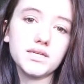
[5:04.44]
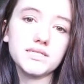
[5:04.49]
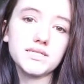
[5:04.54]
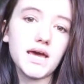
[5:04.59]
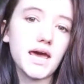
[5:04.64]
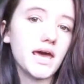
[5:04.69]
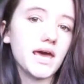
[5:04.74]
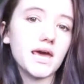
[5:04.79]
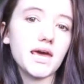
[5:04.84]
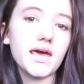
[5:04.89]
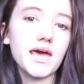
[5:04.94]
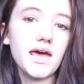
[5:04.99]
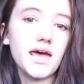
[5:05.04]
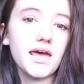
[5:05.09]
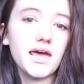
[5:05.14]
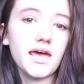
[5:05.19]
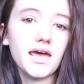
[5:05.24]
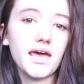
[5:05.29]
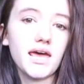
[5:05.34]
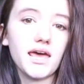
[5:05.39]
day
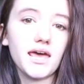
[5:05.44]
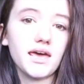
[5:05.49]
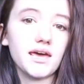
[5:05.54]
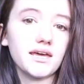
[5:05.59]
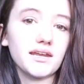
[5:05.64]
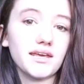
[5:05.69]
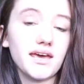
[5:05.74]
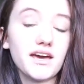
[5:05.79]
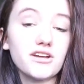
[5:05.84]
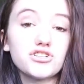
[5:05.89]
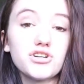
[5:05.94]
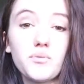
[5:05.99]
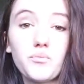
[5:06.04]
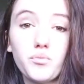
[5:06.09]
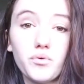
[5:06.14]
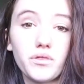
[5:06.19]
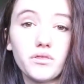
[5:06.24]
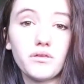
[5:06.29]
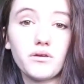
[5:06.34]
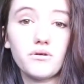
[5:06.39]
and catch up
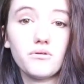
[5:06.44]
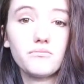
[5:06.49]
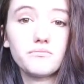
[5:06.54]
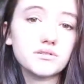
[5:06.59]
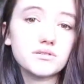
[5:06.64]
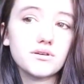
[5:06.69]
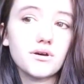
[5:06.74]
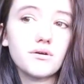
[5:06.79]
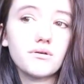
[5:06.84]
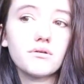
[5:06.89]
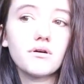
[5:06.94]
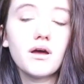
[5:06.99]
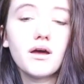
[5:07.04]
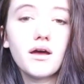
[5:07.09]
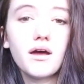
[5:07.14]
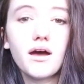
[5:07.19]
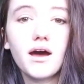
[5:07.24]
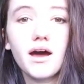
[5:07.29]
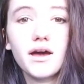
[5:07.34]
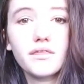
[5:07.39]
with you. So
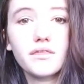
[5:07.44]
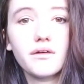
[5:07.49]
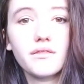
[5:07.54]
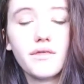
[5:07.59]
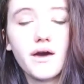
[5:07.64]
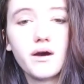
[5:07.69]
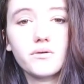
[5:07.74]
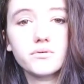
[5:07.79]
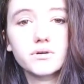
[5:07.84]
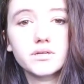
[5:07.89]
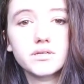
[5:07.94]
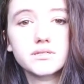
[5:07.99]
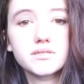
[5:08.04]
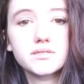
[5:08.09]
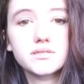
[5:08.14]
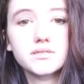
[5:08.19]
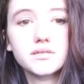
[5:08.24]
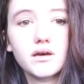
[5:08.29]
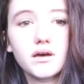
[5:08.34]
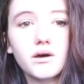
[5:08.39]
I thought that
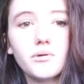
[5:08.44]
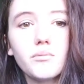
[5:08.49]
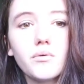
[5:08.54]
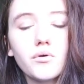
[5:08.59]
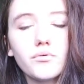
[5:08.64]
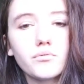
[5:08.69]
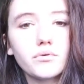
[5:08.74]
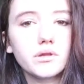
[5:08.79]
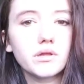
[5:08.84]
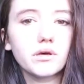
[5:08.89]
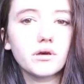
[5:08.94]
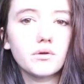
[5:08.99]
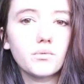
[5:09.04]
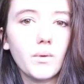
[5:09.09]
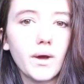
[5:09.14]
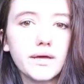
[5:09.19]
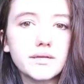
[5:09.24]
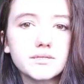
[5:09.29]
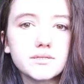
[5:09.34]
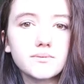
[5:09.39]
was a really good
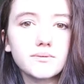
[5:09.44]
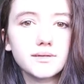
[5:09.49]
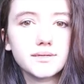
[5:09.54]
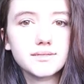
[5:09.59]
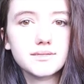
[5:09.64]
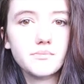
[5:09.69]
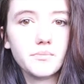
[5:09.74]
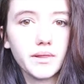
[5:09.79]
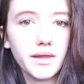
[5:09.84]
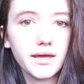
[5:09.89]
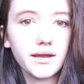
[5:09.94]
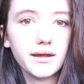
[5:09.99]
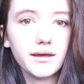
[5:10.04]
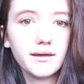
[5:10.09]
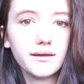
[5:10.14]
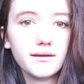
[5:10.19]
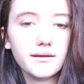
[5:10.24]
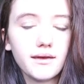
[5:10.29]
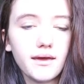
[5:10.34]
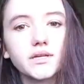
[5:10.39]
way to explain
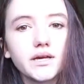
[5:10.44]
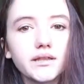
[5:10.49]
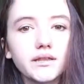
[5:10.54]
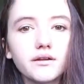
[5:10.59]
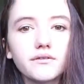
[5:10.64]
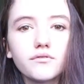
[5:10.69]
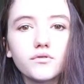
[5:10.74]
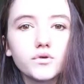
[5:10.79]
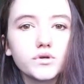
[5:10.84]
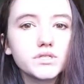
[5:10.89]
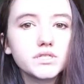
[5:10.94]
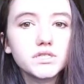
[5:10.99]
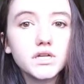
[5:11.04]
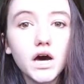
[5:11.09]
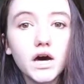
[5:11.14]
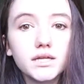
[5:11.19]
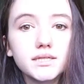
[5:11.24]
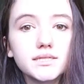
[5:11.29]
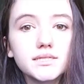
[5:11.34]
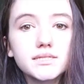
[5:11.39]
it. And then of course
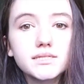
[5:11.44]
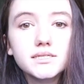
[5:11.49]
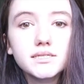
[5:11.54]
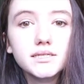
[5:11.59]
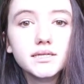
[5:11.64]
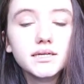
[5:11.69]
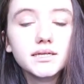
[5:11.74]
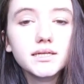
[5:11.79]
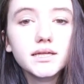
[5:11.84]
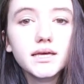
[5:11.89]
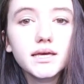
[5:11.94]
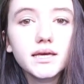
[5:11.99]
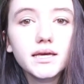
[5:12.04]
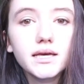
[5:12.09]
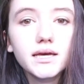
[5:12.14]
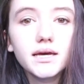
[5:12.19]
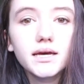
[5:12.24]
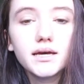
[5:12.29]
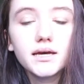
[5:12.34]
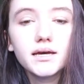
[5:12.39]

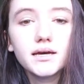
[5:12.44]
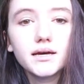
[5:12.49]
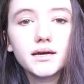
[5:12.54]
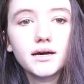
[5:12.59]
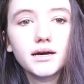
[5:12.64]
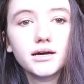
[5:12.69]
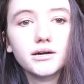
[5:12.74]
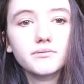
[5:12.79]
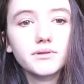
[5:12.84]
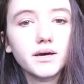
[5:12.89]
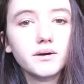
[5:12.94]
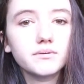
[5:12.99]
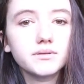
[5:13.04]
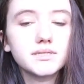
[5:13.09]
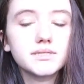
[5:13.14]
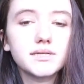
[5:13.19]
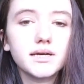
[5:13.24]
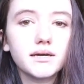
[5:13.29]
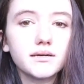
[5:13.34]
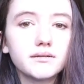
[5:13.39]
non-stealing, that
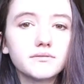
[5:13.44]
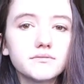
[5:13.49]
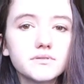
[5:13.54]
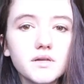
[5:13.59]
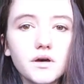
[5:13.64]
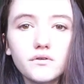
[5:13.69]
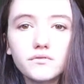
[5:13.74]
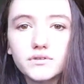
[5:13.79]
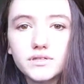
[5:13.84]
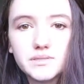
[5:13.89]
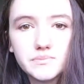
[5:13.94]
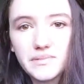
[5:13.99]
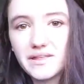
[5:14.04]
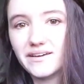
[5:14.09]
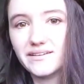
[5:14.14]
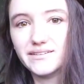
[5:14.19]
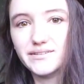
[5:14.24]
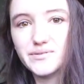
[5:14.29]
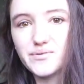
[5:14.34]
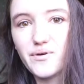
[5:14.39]
one's kind of
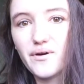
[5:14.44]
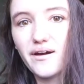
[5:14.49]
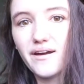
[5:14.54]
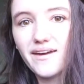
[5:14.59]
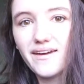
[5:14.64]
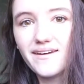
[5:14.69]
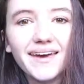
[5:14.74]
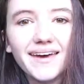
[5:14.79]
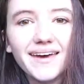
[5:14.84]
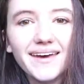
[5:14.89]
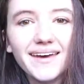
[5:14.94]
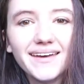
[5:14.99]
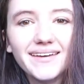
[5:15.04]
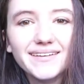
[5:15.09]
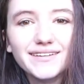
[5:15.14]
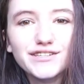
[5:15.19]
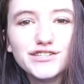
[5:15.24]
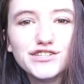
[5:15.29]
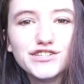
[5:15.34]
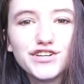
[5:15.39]
self-explanatory.
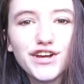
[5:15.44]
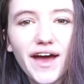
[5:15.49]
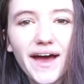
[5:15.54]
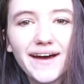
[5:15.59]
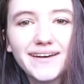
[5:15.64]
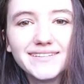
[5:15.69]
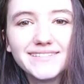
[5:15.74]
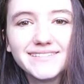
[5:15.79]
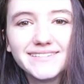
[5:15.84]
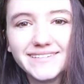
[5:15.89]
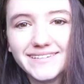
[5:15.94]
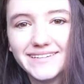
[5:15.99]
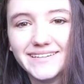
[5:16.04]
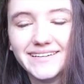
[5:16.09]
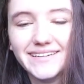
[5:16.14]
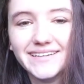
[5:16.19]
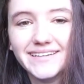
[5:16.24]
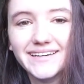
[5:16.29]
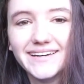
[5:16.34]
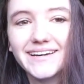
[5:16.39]
And
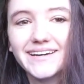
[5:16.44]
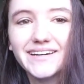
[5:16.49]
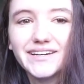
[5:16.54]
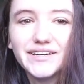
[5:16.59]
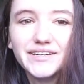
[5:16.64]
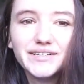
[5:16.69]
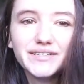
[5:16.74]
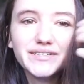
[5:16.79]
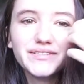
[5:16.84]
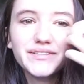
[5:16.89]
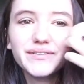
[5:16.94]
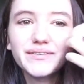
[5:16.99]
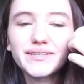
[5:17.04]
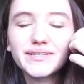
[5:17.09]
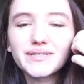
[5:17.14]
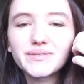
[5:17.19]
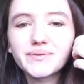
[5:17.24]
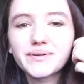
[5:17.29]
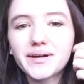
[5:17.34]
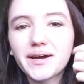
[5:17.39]
chastity. So
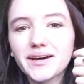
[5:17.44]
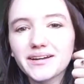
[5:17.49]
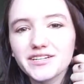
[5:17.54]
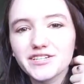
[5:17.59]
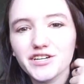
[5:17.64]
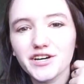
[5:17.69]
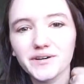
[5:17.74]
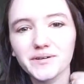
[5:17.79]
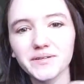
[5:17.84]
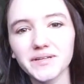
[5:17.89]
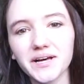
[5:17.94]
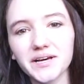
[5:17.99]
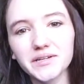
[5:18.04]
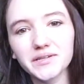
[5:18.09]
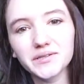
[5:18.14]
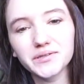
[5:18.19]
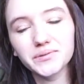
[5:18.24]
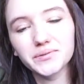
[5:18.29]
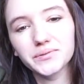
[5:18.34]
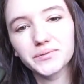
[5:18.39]
this one got a chuckle out
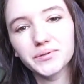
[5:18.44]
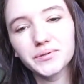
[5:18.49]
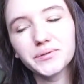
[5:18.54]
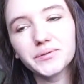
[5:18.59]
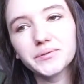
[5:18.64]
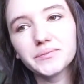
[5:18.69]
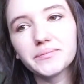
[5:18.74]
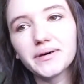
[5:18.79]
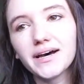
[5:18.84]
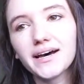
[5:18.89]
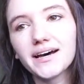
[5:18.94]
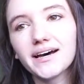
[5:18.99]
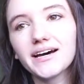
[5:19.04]
of the room